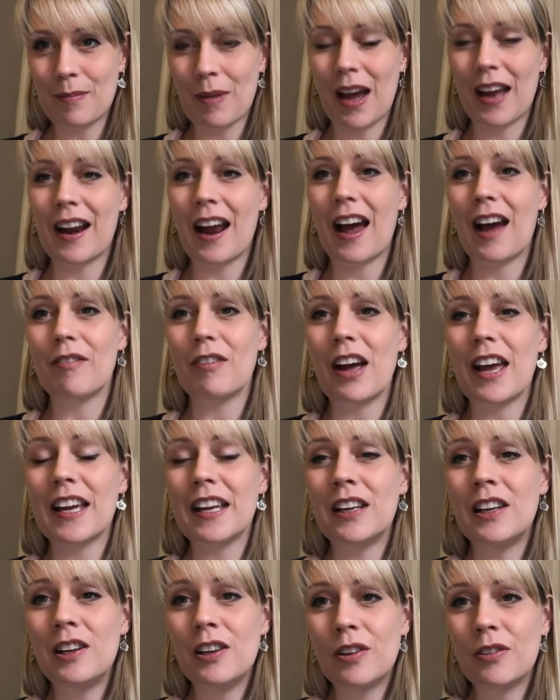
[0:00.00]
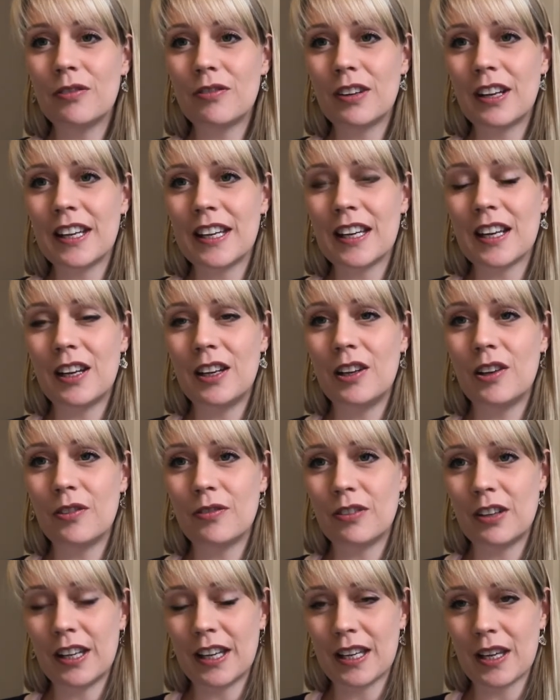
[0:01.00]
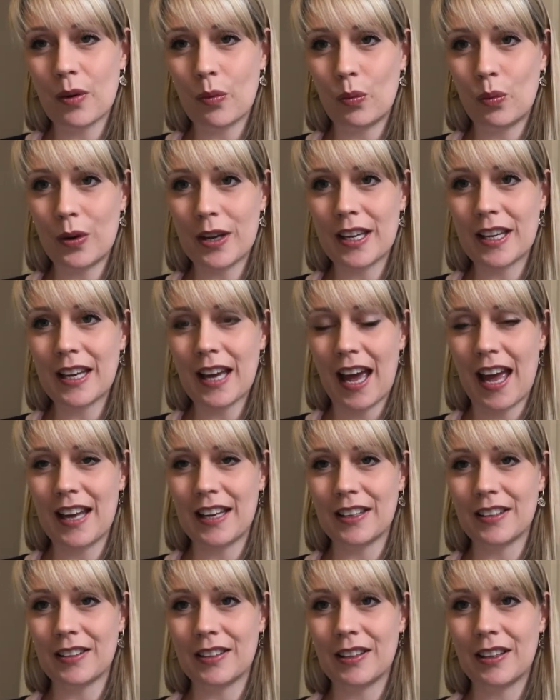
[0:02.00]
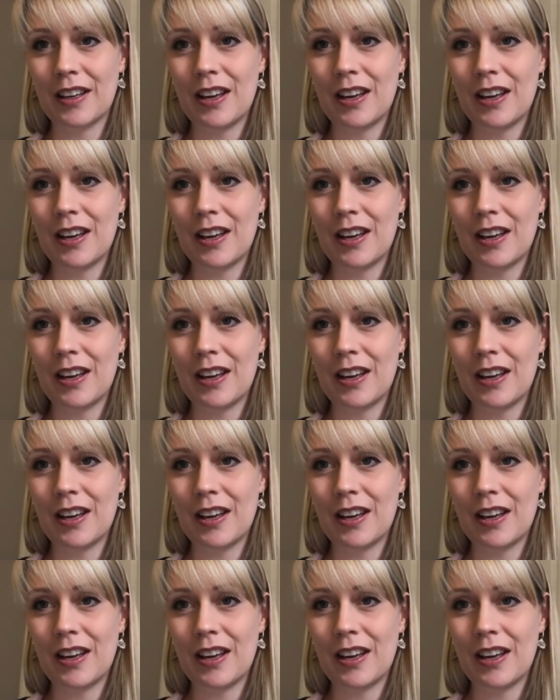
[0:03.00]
and have a lovely, lovely weekend.